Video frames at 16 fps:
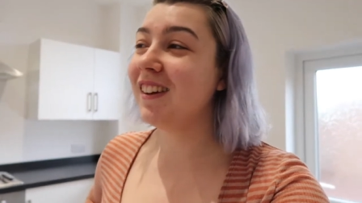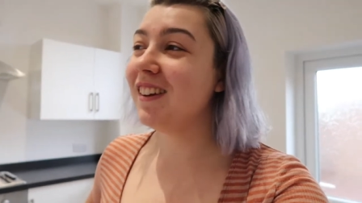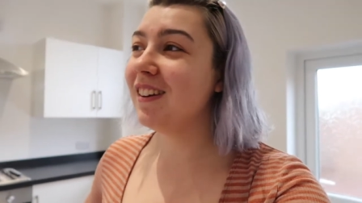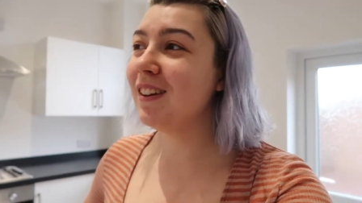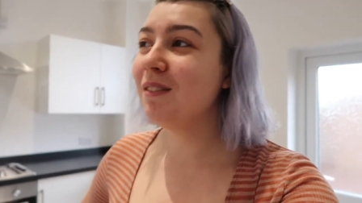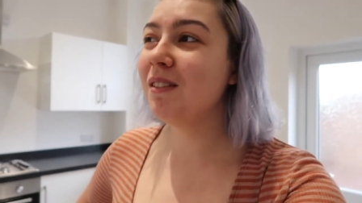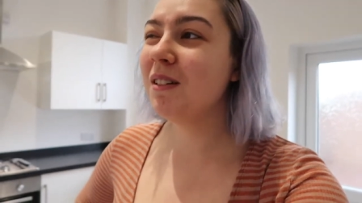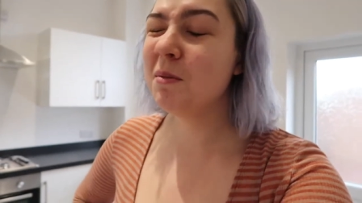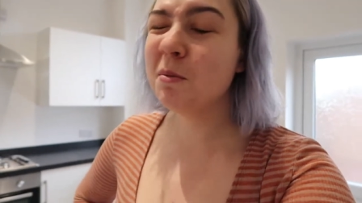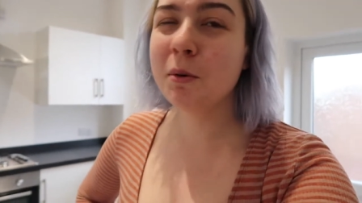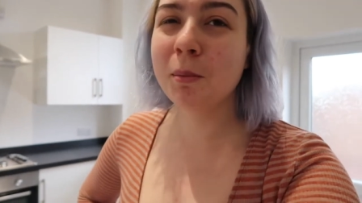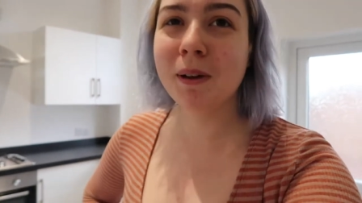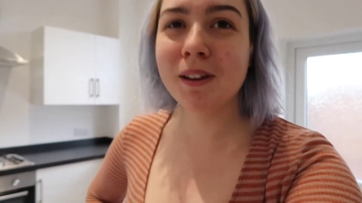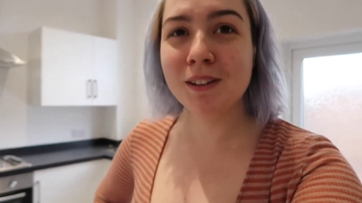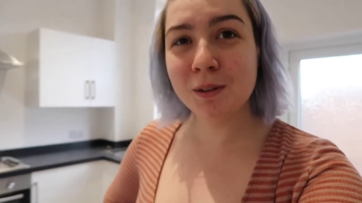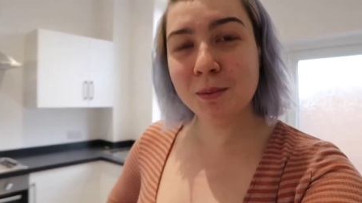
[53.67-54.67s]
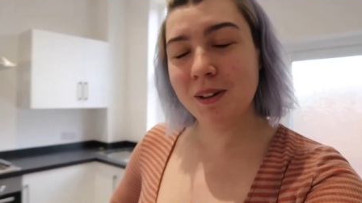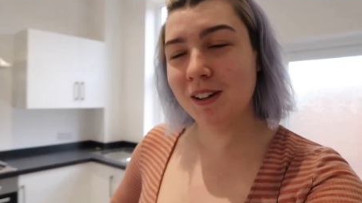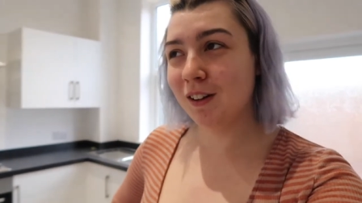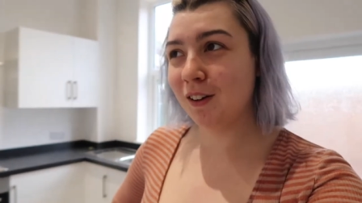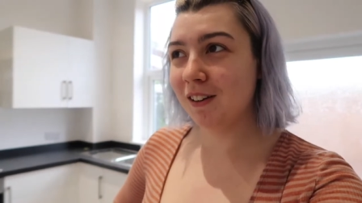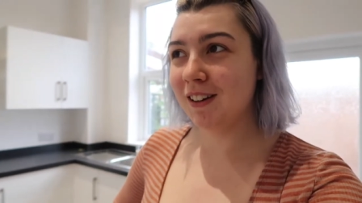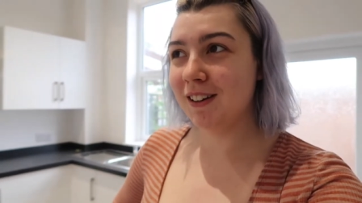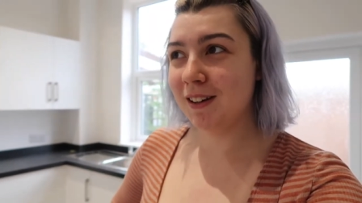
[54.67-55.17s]
He didn't. He walked past the
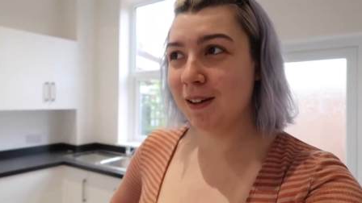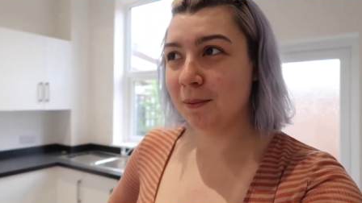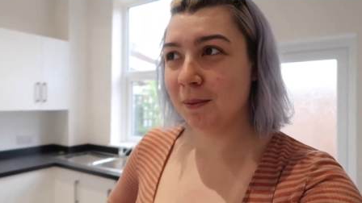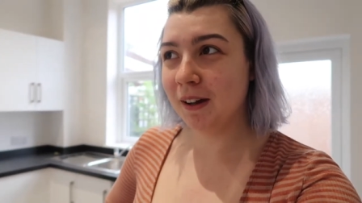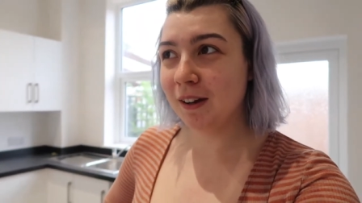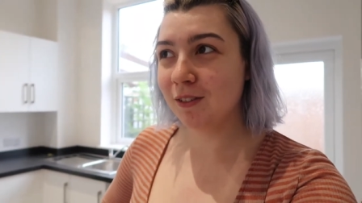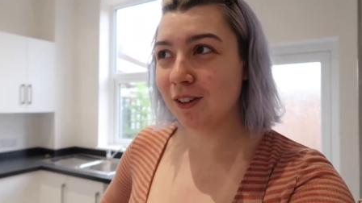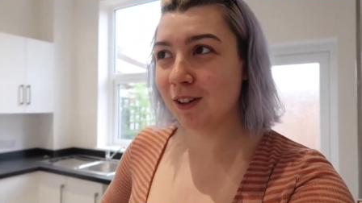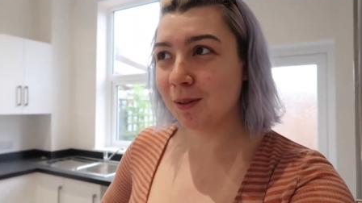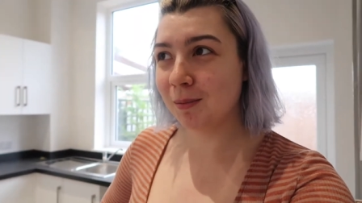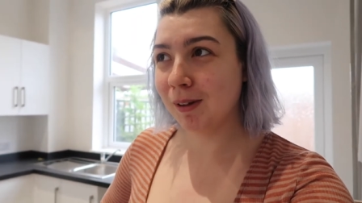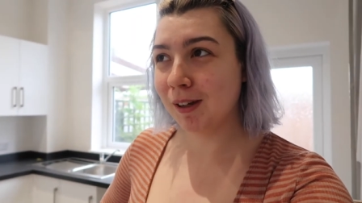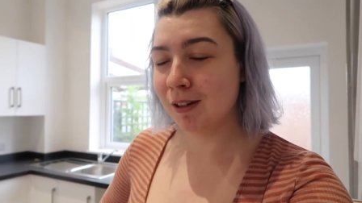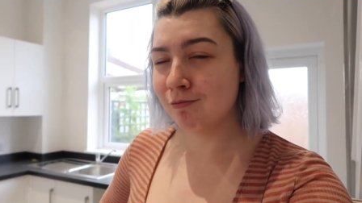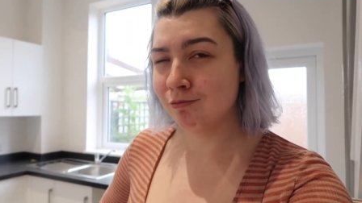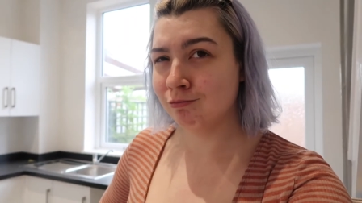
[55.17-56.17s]
window and he didn't wave to me.